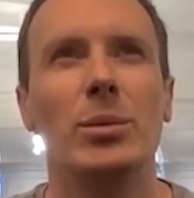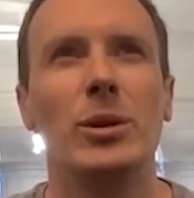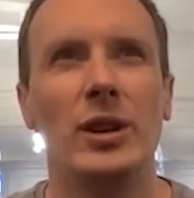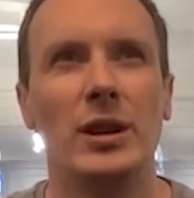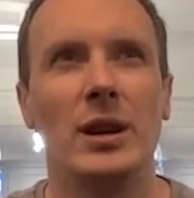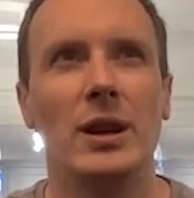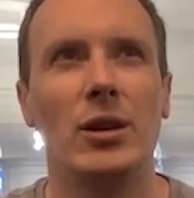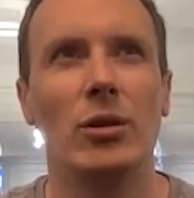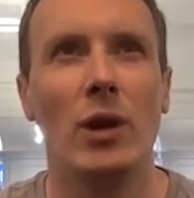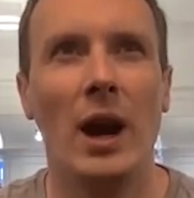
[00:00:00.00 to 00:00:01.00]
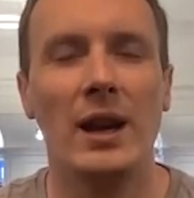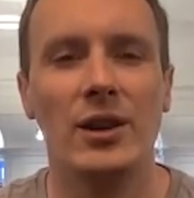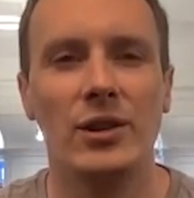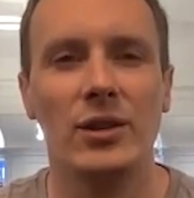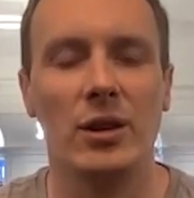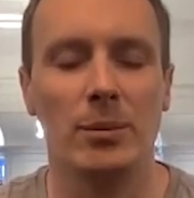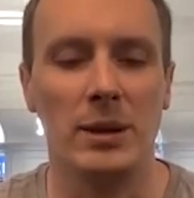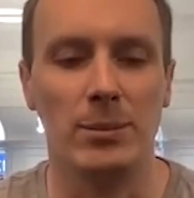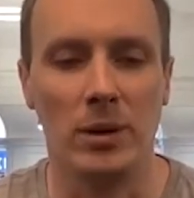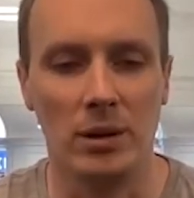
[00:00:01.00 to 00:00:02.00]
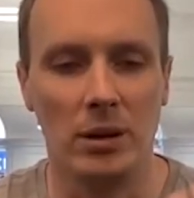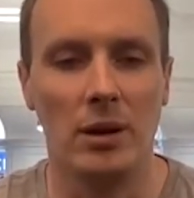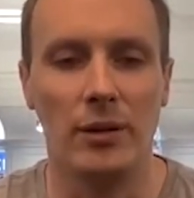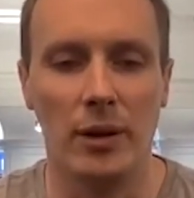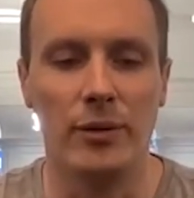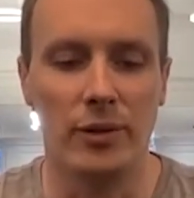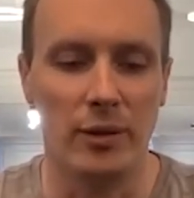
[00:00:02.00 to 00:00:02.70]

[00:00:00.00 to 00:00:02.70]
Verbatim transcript: particularly correct that people have,